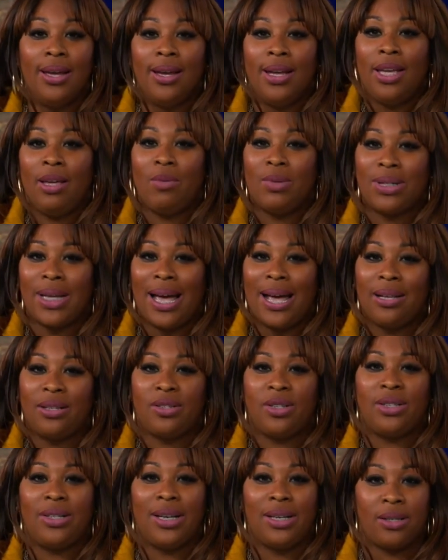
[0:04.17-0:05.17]
He was asked
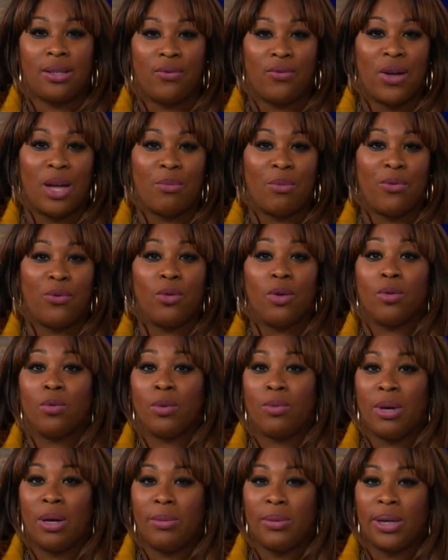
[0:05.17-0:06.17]
to testify before a
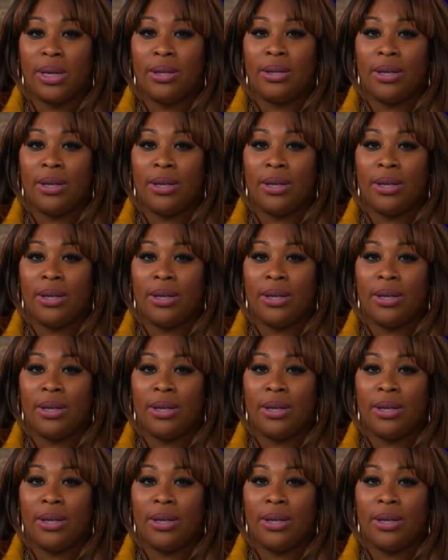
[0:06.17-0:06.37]
Republican